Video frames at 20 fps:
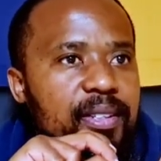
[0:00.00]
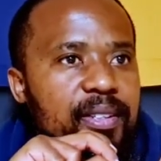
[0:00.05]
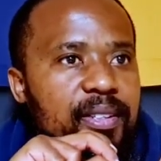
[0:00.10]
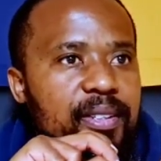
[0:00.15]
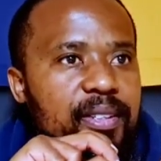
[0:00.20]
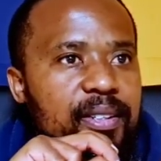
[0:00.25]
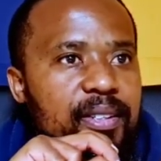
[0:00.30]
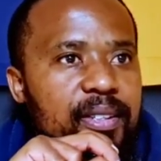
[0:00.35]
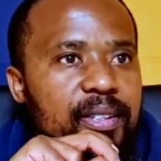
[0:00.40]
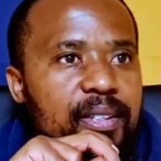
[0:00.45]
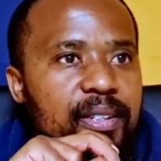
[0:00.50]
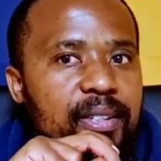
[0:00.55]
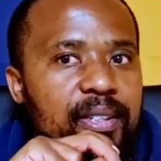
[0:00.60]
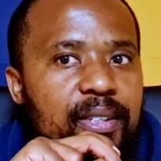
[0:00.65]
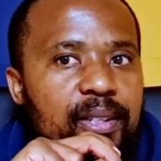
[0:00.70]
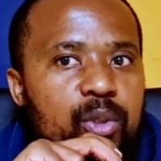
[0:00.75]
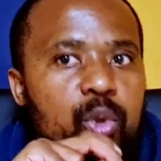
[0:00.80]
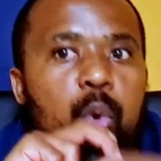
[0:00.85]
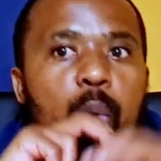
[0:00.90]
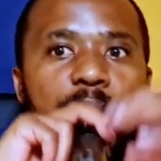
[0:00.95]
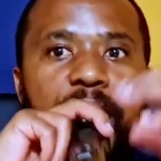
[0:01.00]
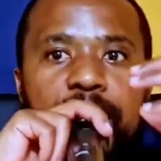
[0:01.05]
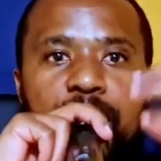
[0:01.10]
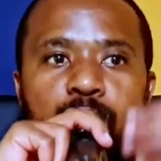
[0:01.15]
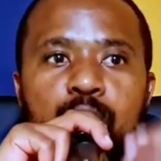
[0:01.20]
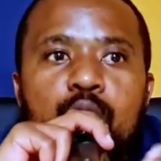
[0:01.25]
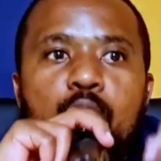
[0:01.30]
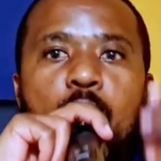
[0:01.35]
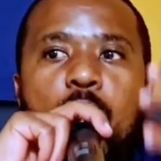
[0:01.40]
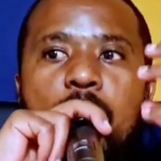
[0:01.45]
Okay. To
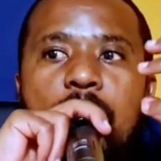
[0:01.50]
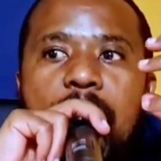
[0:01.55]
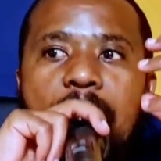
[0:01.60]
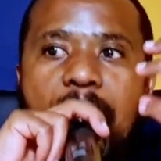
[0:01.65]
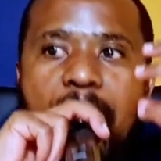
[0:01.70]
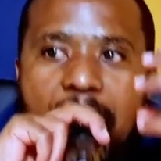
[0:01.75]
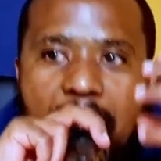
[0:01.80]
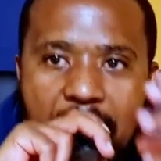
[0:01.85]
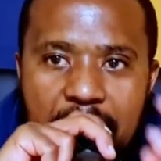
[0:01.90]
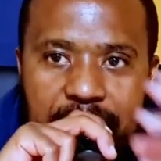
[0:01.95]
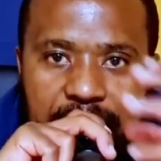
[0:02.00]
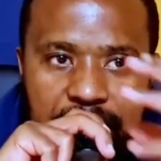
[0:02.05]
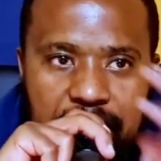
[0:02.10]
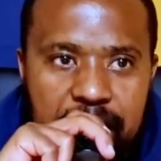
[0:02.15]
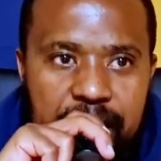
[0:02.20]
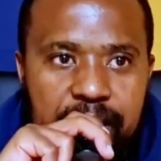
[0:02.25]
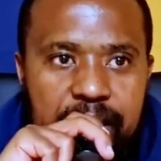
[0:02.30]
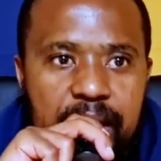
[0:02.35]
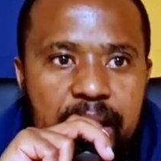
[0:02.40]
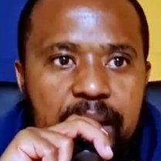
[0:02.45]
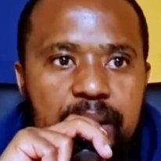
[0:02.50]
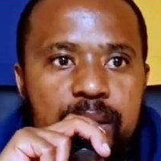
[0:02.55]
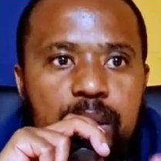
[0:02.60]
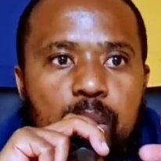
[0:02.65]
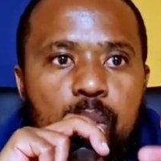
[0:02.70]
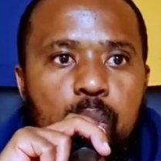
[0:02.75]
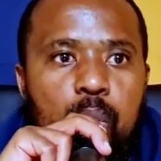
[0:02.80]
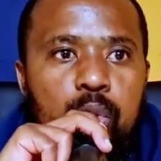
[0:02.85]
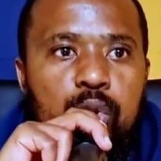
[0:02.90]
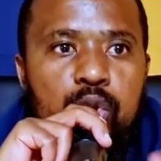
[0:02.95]
endure hardness as
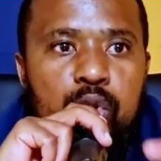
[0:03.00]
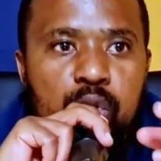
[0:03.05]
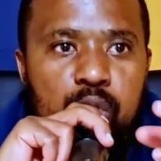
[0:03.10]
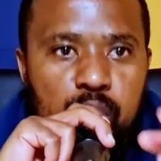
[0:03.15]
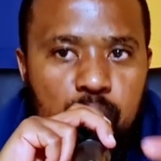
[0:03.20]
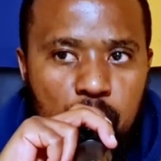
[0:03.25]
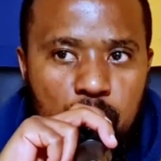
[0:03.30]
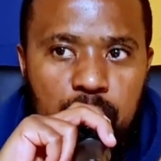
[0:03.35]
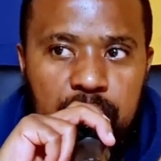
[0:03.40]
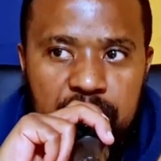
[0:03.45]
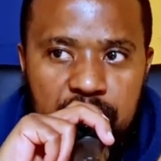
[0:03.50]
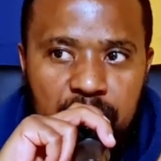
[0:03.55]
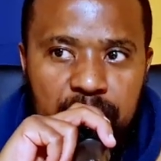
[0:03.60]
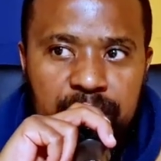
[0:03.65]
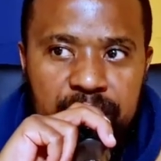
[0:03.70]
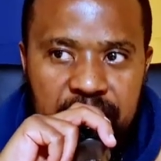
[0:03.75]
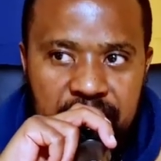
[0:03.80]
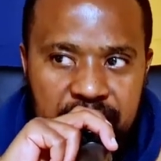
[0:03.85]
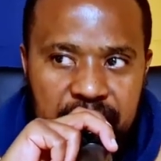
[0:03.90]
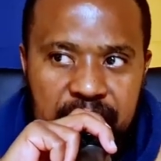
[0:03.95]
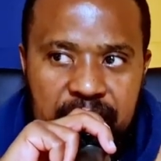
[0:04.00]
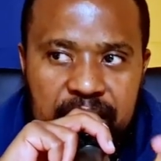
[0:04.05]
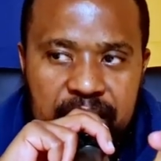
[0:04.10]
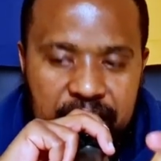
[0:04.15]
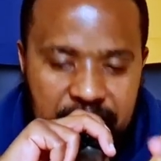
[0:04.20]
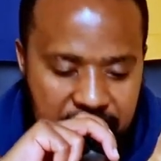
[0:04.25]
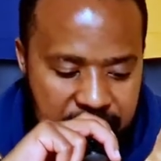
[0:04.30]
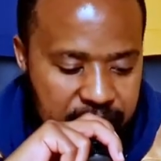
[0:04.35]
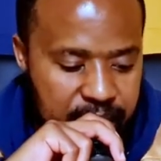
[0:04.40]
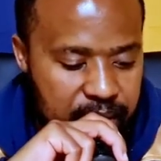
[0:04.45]
a good soldier of Jesus
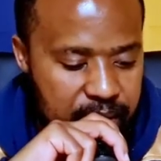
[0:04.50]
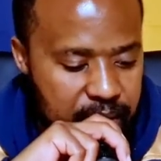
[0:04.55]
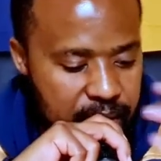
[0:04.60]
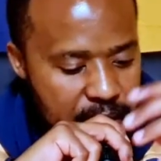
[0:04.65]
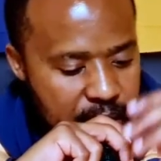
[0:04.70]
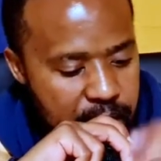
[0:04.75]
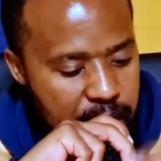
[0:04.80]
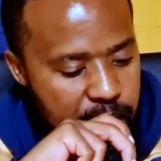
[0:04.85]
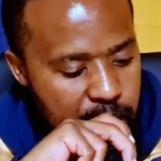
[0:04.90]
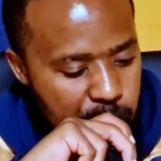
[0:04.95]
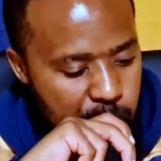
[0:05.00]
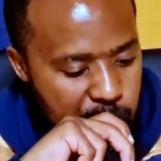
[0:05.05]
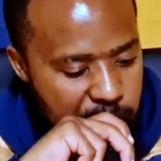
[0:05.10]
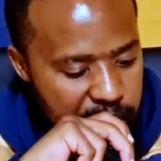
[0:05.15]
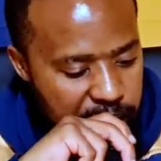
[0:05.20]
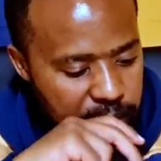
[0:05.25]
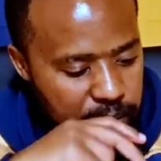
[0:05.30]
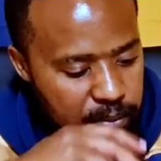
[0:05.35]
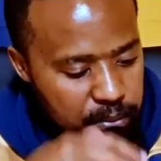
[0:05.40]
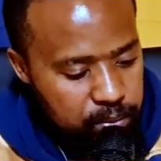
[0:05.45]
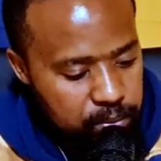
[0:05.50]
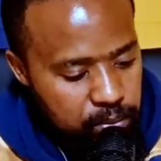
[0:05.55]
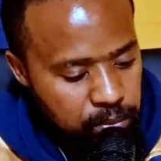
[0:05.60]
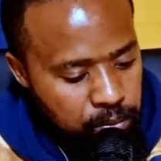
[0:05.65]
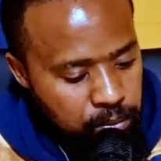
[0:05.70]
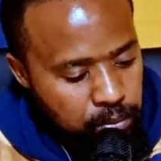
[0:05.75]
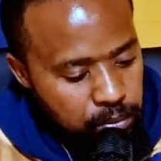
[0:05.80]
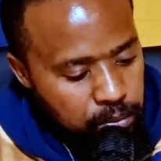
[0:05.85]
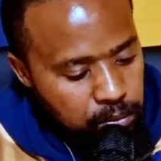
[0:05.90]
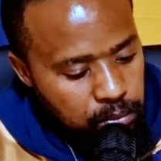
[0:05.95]
Christ. Read.
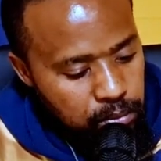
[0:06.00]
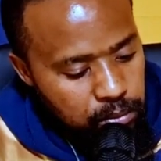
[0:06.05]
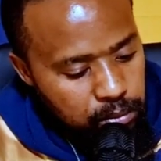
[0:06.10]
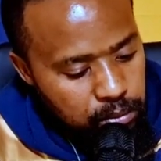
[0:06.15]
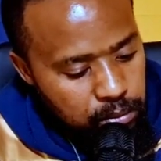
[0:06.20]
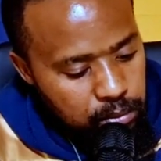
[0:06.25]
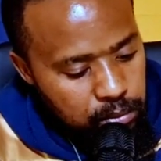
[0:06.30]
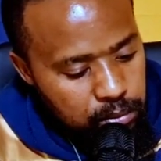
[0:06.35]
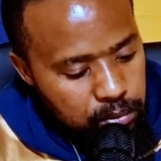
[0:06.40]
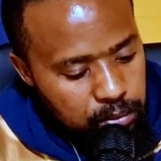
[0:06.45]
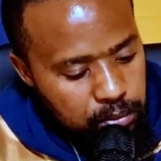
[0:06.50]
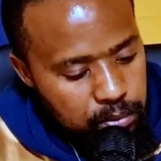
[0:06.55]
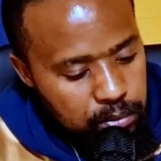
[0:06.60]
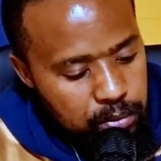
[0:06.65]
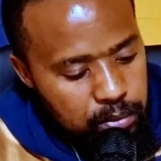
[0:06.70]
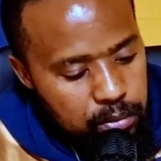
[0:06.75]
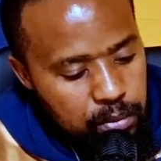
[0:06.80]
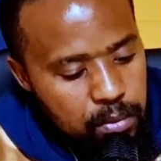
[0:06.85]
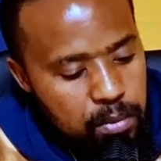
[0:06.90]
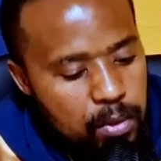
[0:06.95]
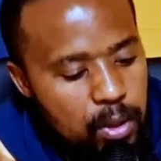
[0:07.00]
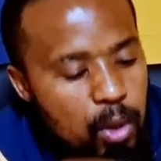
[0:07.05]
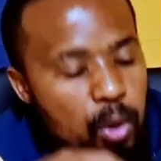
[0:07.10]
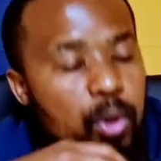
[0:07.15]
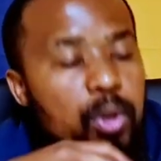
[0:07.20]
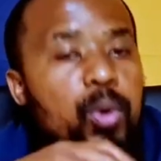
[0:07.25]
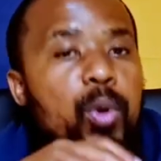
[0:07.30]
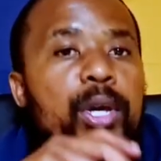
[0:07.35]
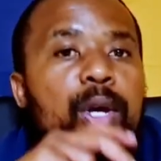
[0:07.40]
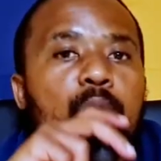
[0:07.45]
No man that war.
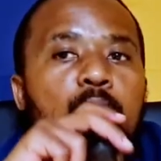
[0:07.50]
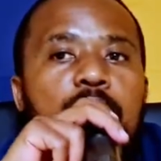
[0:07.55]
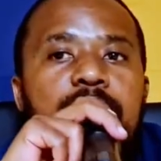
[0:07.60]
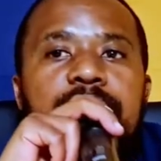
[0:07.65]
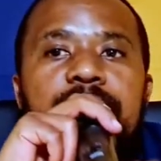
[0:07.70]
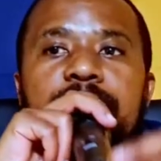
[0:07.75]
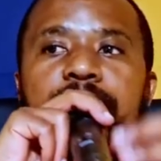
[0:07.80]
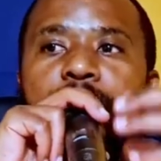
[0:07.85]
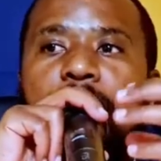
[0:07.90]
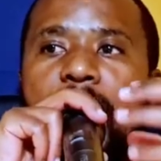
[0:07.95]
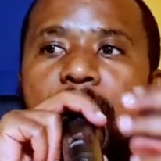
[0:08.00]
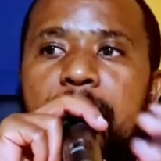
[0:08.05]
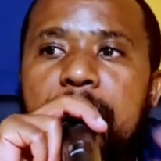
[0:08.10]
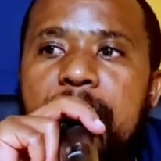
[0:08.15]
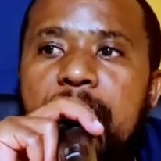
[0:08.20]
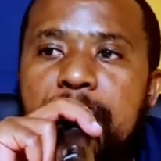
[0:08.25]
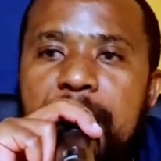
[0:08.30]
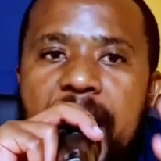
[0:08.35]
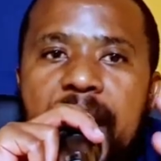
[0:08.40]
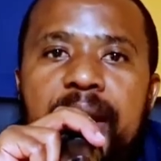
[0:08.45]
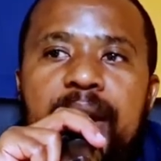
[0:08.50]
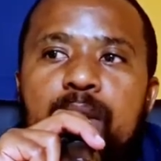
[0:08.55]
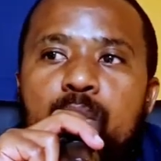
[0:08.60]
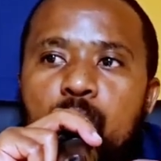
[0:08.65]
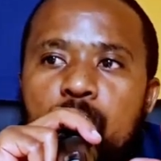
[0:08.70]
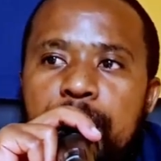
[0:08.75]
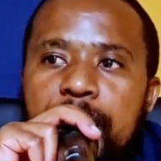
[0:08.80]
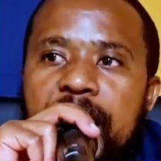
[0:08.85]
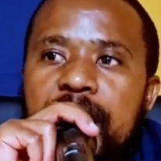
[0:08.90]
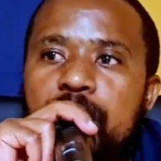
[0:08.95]
Because remember, men
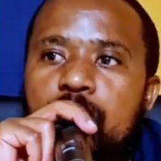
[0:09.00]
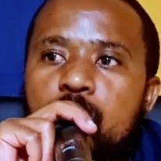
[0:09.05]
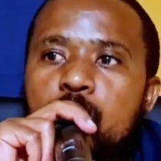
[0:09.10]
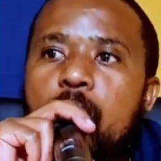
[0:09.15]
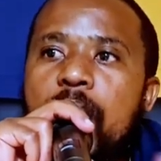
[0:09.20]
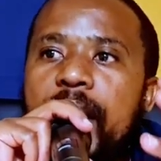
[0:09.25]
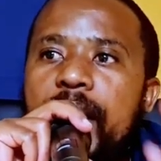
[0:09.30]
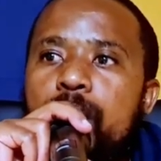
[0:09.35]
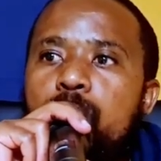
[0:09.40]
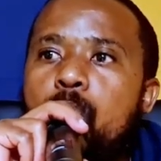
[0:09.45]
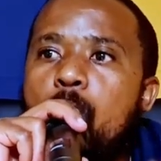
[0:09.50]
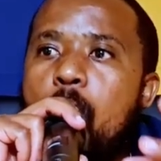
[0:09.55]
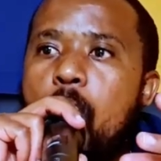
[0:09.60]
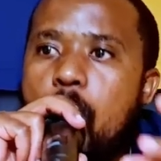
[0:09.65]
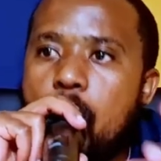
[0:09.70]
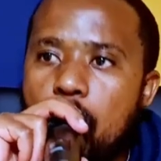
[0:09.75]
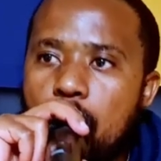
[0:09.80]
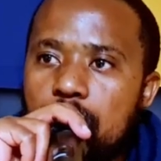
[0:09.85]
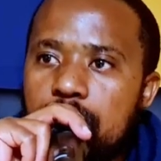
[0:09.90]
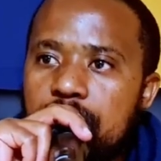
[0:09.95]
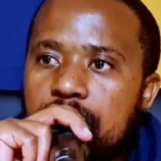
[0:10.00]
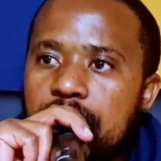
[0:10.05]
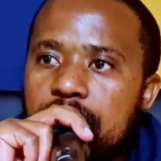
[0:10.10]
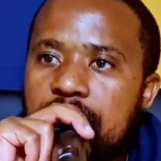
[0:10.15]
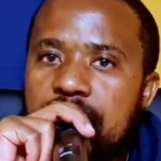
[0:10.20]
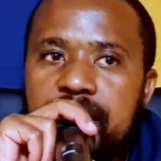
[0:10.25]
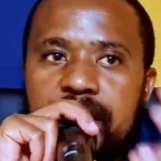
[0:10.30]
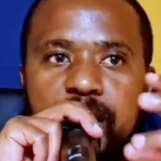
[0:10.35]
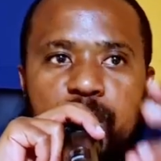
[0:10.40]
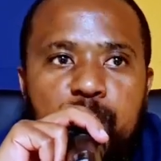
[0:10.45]
and women, you are at war.
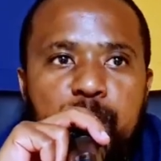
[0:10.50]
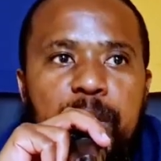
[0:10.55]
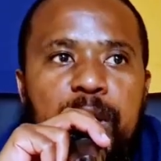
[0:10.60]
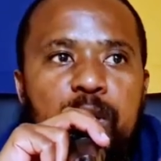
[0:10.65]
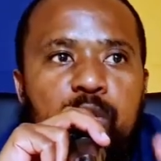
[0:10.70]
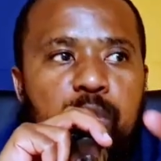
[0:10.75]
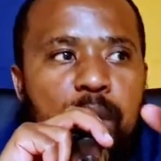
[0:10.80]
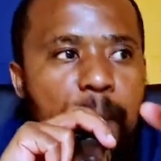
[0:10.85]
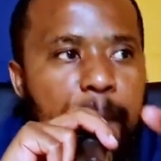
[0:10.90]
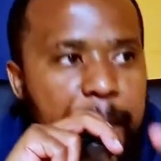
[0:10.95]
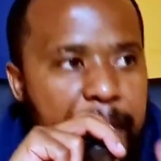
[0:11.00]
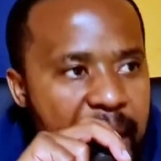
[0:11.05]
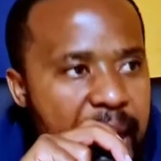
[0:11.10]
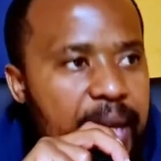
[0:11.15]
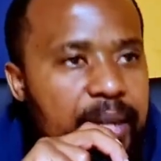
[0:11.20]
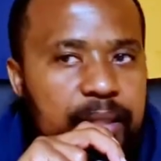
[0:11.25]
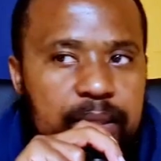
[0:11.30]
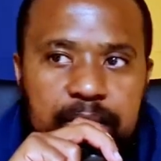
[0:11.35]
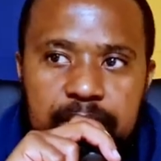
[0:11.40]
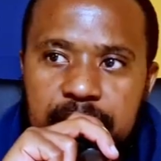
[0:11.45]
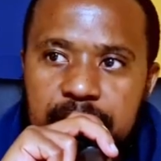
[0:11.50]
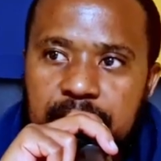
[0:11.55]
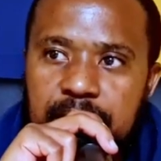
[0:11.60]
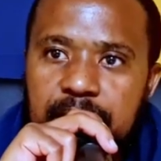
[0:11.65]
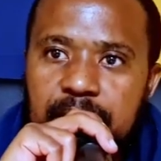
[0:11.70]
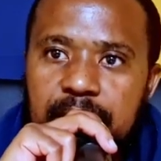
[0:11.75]
It's a spiritual battle.